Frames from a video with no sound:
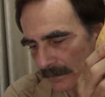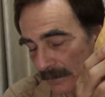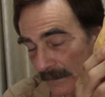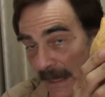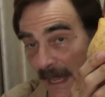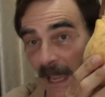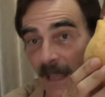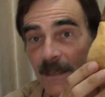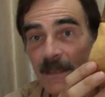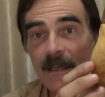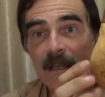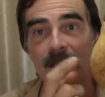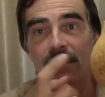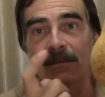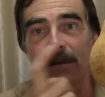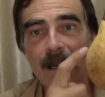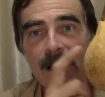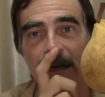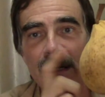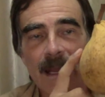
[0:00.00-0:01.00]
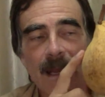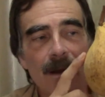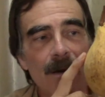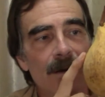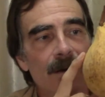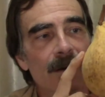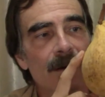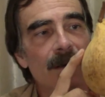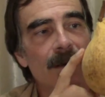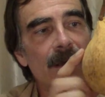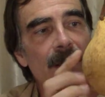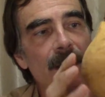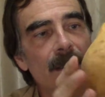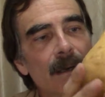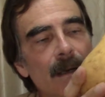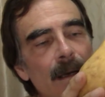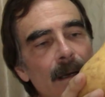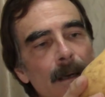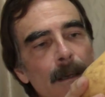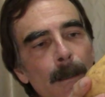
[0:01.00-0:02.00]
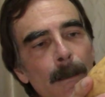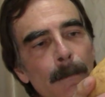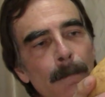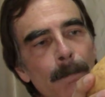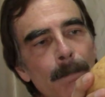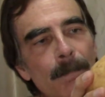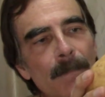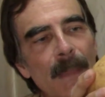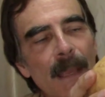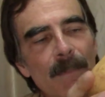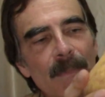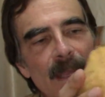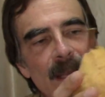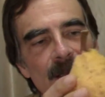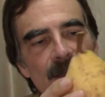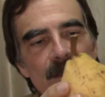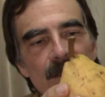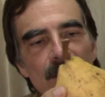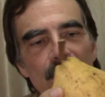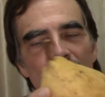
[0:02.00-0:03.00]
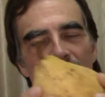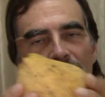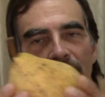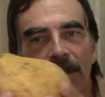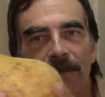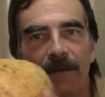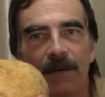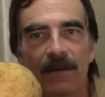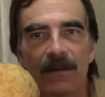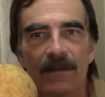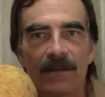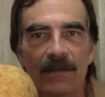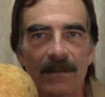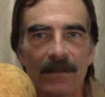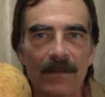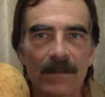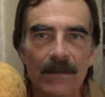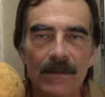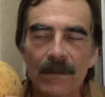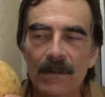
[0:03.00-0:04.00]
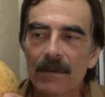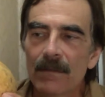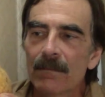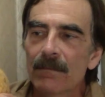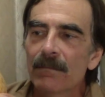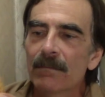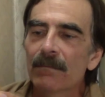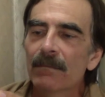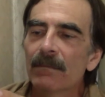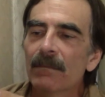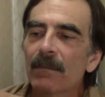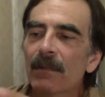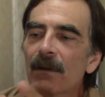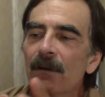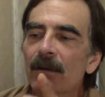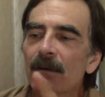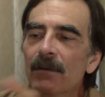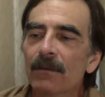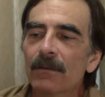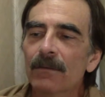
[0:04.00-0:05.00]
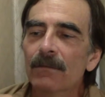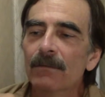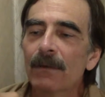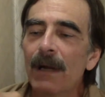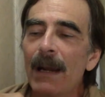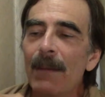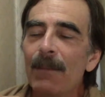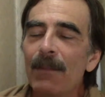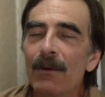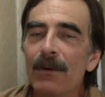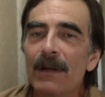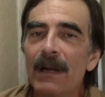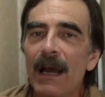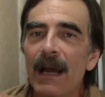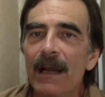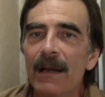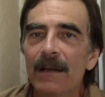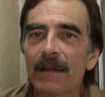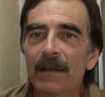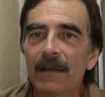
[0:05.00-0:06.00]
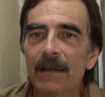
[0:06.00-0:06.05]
as it is right now. I'm not sure if it's ripe or not.